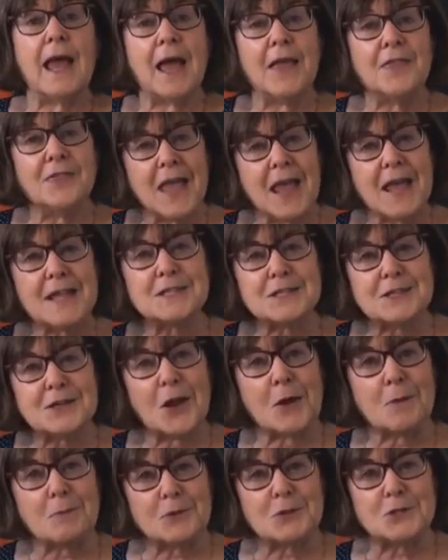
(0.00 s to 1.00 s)
And that's an
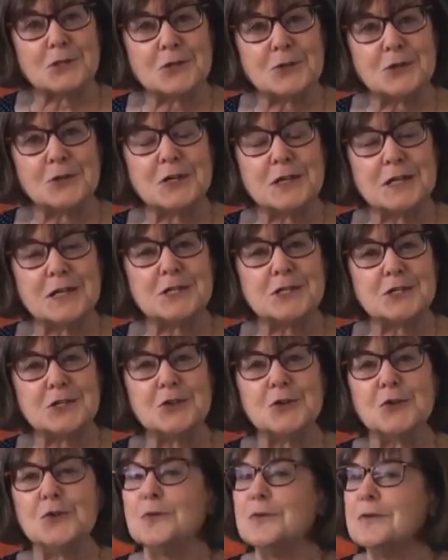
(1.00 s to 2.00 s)
opportunity
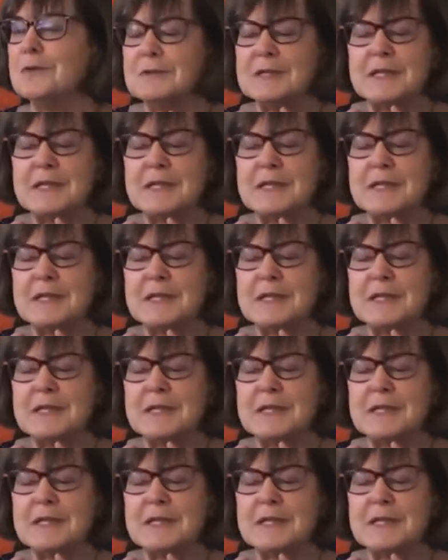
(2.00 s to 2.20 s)
too.